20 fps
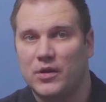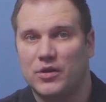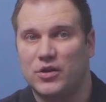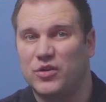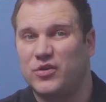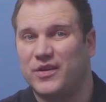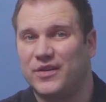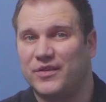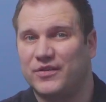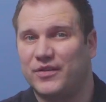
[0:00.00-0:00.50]

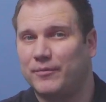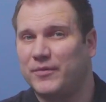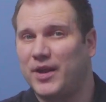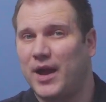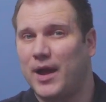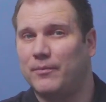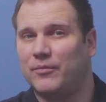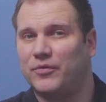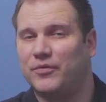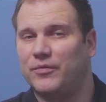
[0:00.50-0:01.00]
you can
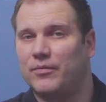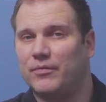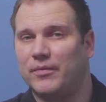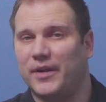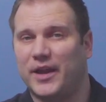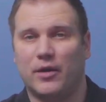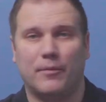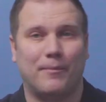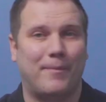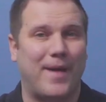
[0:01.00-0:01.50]
sometimes
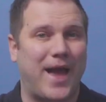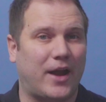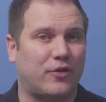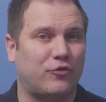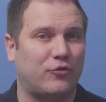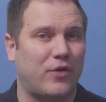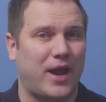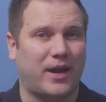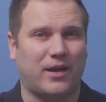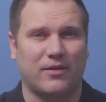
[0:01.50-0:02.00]
later
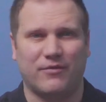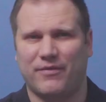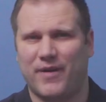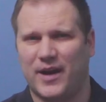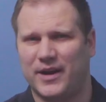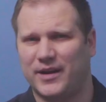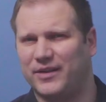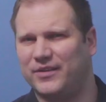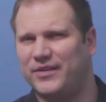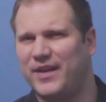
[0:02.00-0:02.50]
backtrack and
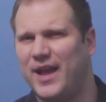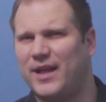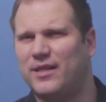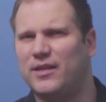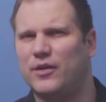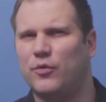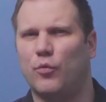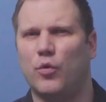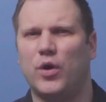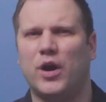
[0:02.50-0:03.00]
find
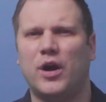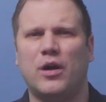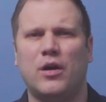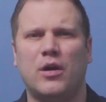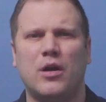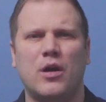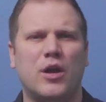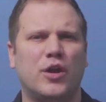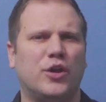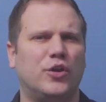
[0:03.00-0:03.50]
exactly
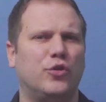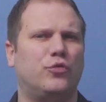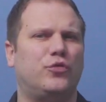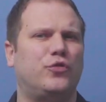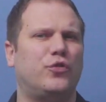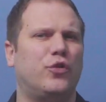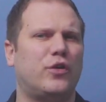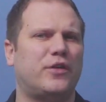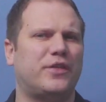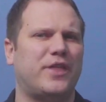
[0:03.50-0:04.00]
where you
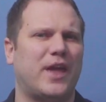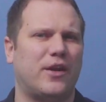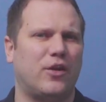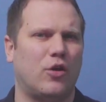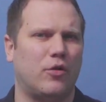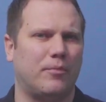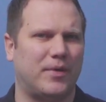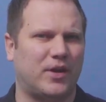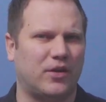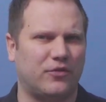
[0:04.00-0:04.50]
took that
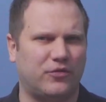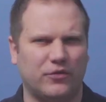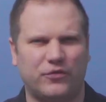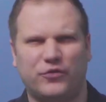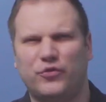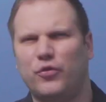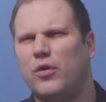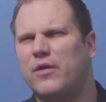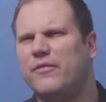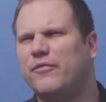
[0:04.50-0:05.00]
note because you
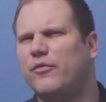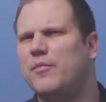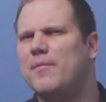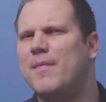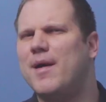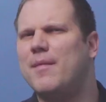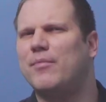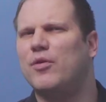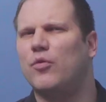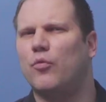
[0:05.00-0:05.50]
sort of
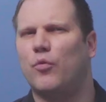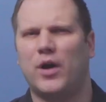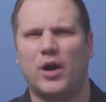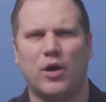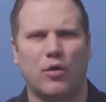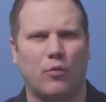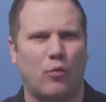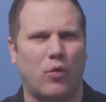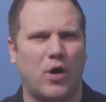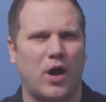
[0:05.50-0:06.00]
remember
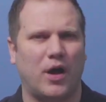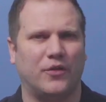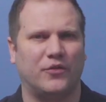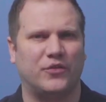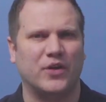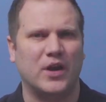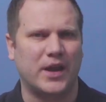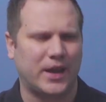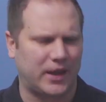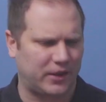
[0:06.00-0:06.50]
where it
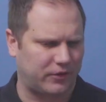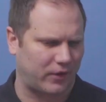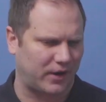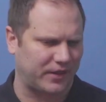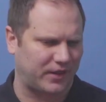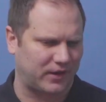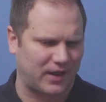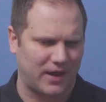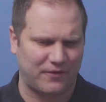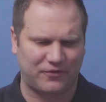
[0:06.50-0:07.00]
was, either
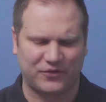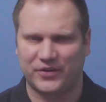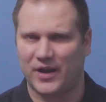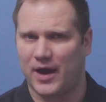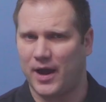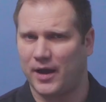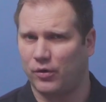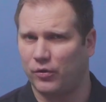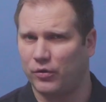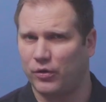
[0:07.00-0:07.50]
on the left
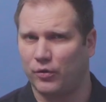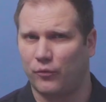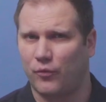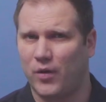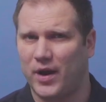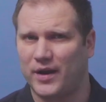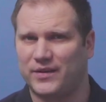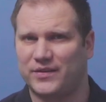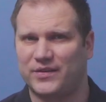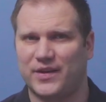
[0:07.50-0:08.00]
side or the
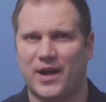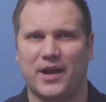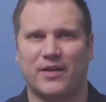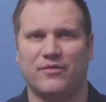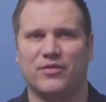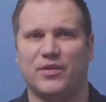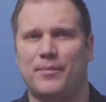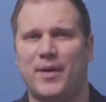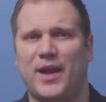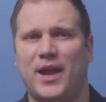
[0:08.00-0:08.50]
right side
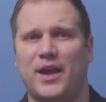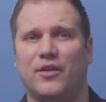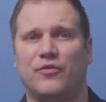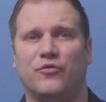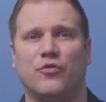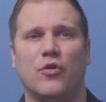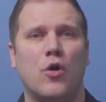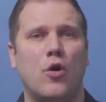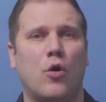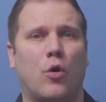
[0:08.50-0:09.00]
of the
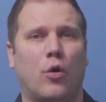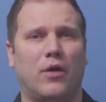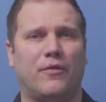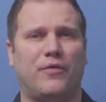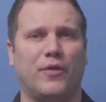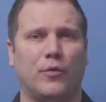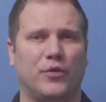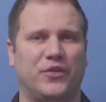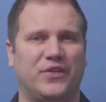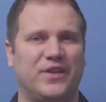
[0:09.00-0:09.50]
page, or
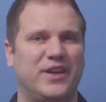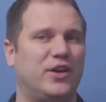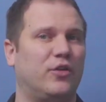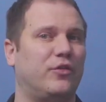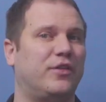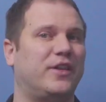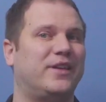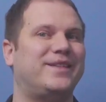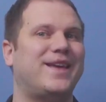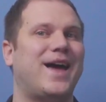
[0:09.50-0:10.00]
if it was
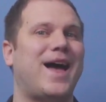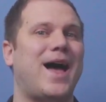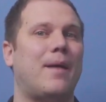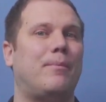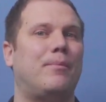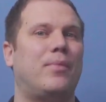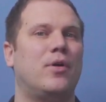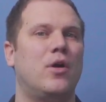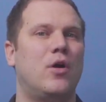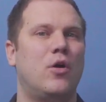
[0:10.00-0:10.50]
near the
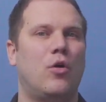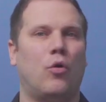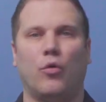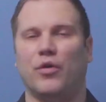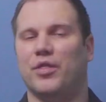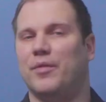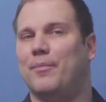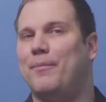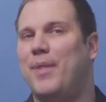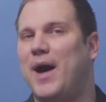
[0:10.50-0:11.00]
top
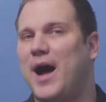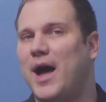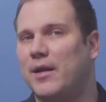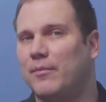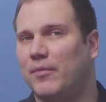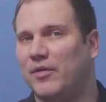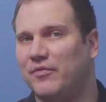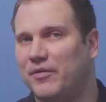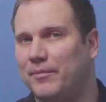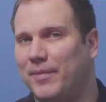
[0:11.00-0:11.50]
or the
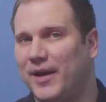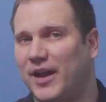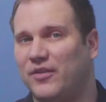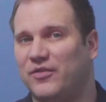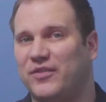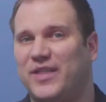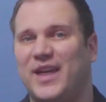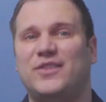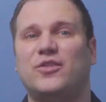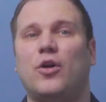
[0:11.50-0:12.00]
bottom of the
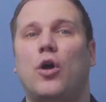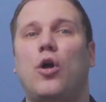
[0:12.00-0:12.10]
page. That's